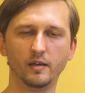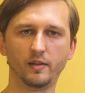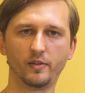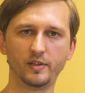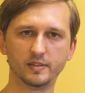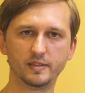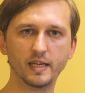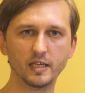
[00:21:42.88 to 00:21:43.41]

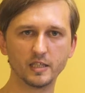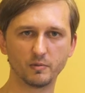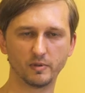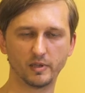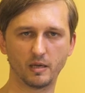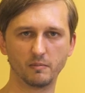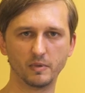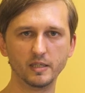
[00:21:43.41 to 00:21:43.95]
These days,
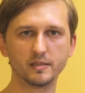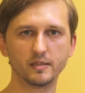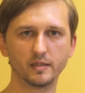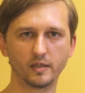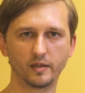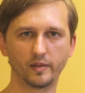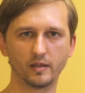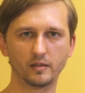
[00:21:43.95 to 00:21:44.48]
when I'm
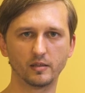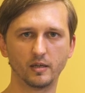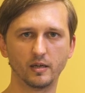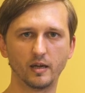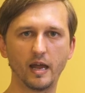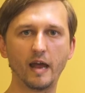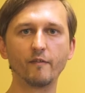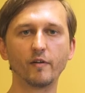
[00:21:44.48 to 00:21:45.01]
listening that
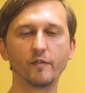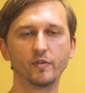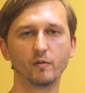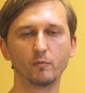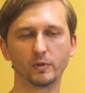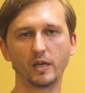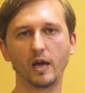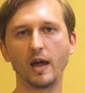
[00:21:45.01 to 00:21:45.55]

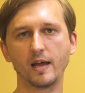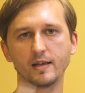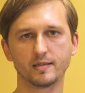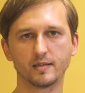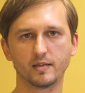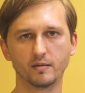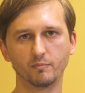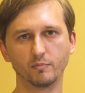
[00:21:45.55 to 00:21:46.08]
everything what
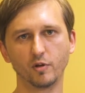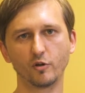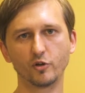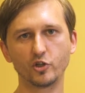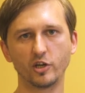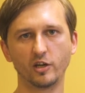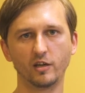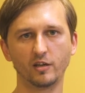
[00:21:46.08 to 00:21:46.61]
has
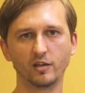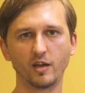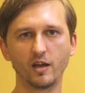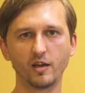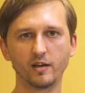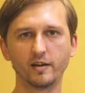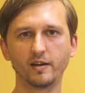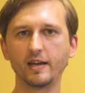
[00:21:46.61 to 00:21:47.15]
blockchain
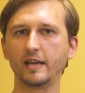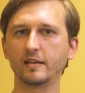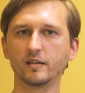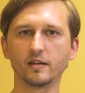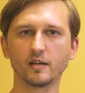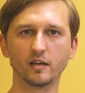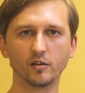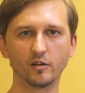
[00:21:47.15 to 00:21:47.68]

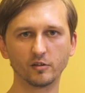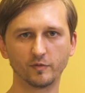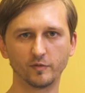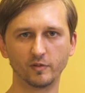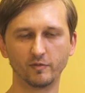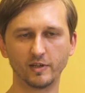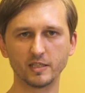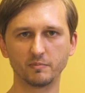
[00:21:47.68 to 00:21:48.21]
getting a lot of
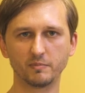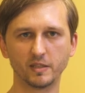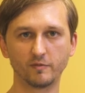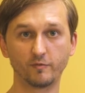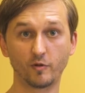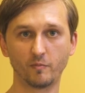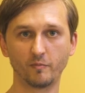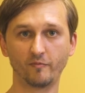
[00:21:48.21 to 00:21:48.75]
investment
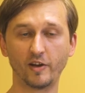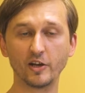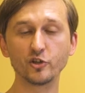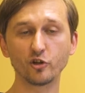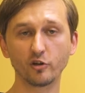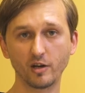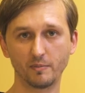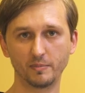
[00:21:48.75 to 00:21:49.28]
from
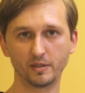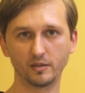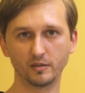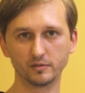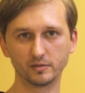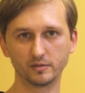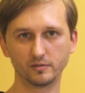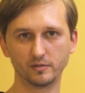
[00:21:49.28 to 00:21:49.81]
venture
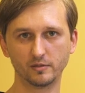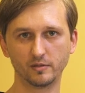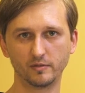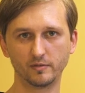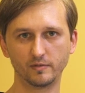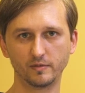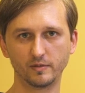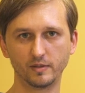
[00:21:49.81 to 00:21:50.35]
capitals
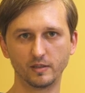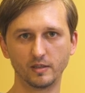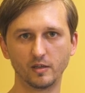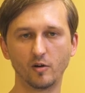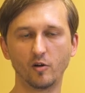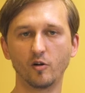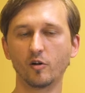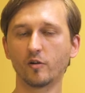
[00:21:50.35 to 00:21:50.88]

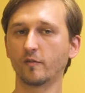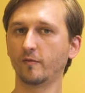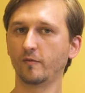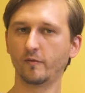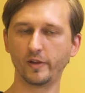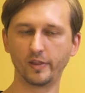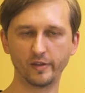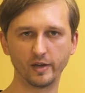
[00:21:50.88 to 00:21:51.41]
or
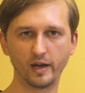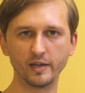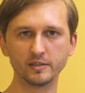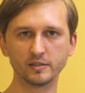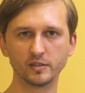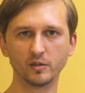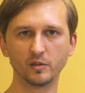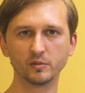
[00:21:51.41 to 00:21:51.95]
with the
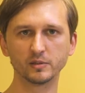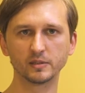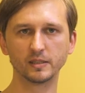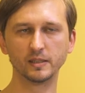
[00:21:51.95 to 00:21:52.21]
ICOs,